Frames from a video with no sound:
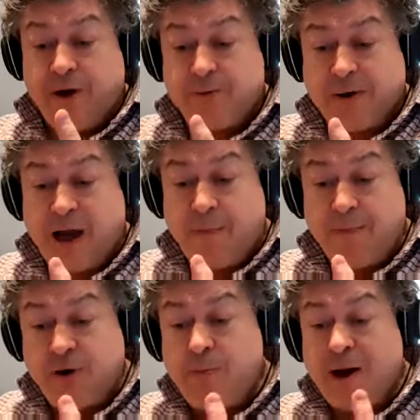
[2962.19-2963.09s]
has become
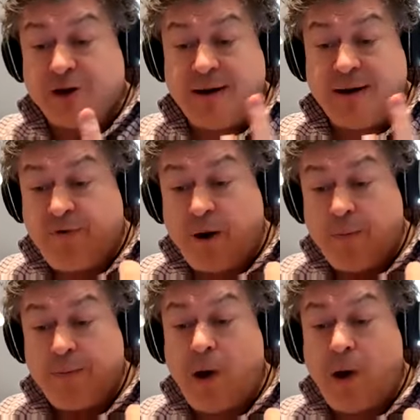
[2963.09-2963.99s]
too much identified
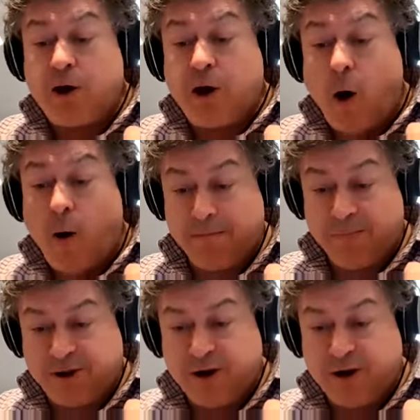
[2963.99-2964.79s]
with marcoms